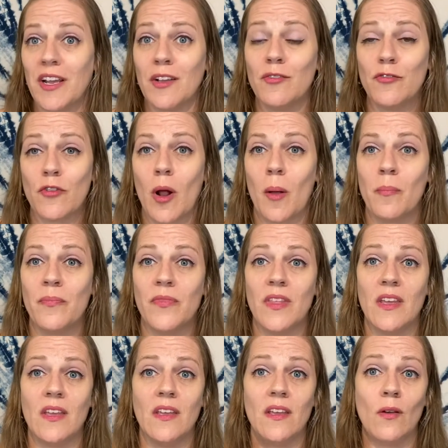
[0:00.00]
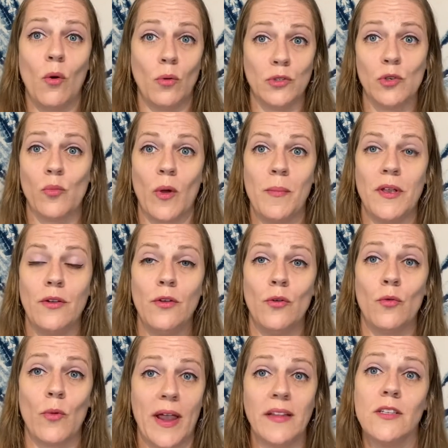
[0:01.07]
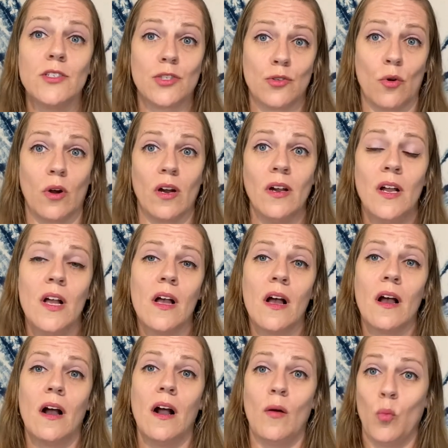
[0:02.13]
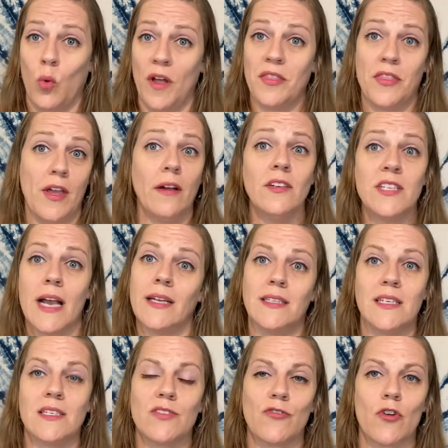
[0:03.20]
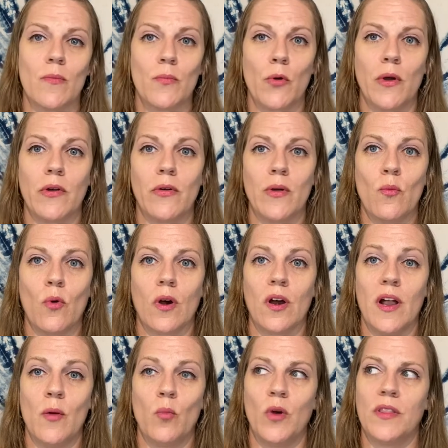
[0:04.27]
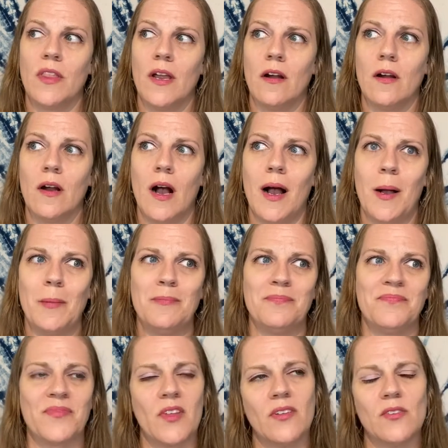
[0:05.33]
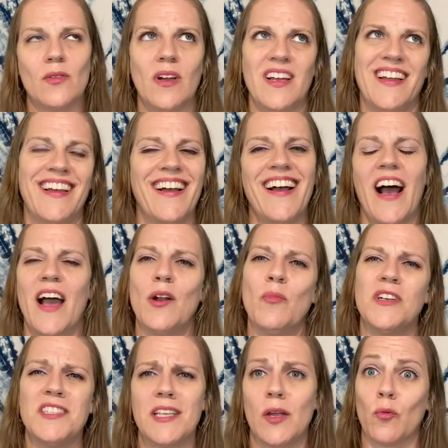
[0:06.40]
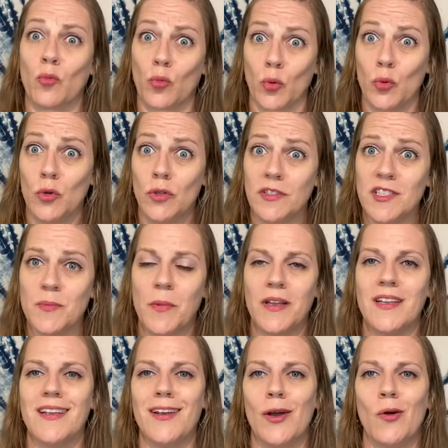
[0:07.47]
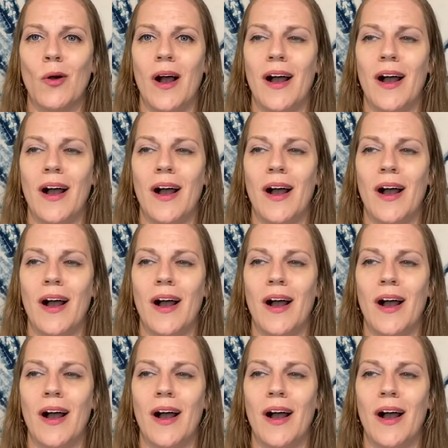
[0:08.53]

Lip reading: from the older women who ran the store what their techniques for embroidery were and what their, I don't want to say rules, but you know,